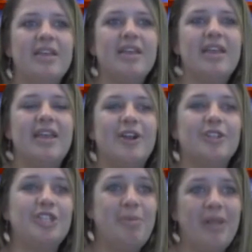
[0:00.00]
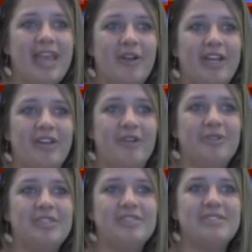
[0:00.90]
In our Duplin County
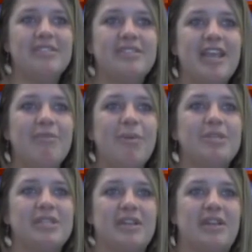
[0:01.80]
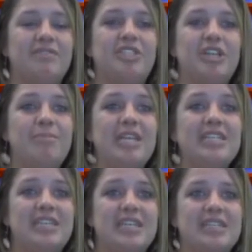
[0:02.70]
news, State Representative Jimmy
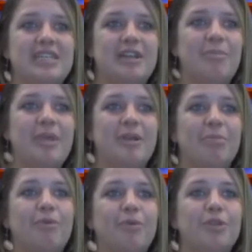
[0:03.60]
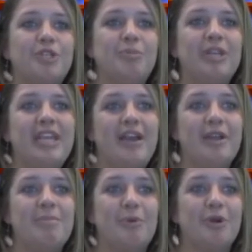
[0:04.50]
Dixon appeared before the Duplin
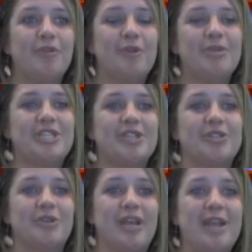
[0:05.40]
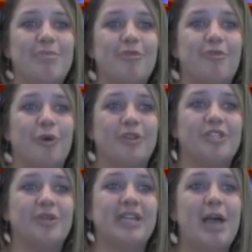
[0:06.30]
County Board of Commissioners on April 4th
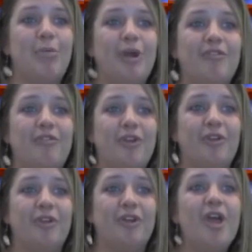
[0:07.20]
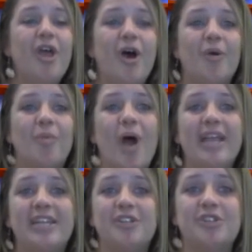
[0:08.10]
to elaborate further on why
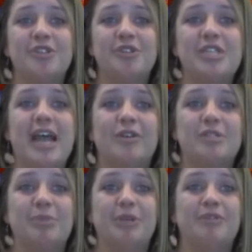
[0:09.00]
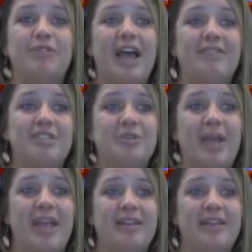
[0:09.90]
he introduced House Bill 528.